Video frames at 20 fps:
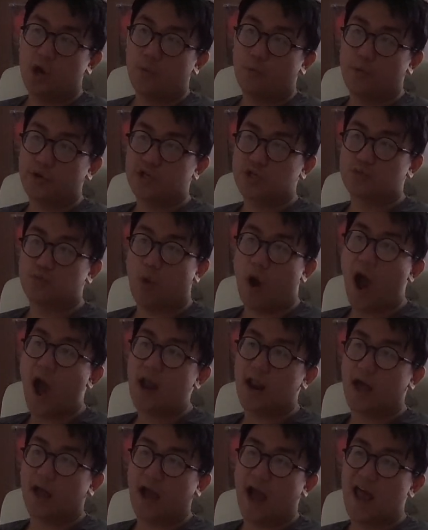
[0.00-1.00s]
which is why
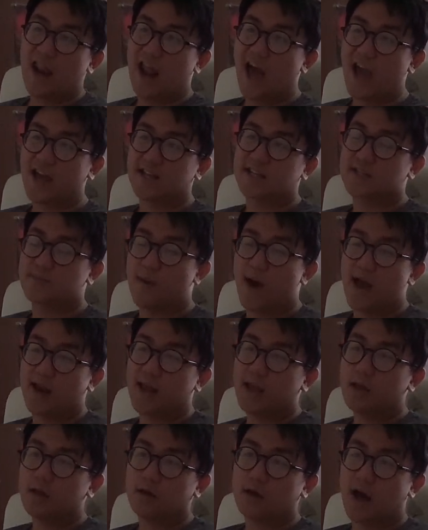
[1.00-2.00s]
like I like
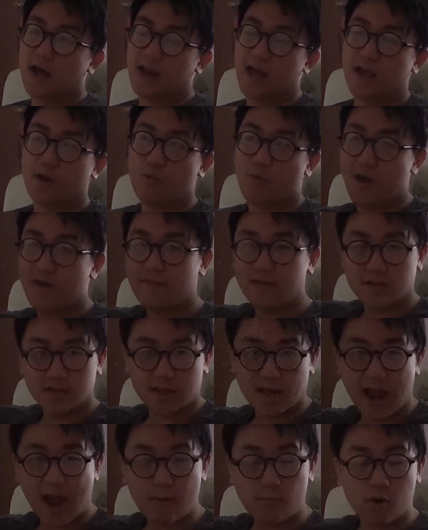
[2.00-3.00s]
smiling. I like waving to
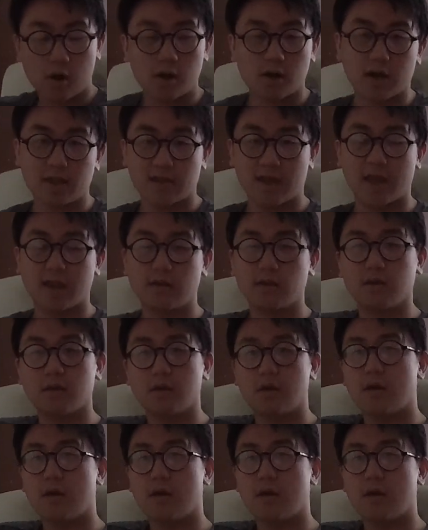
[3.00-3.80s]
the camera at the end.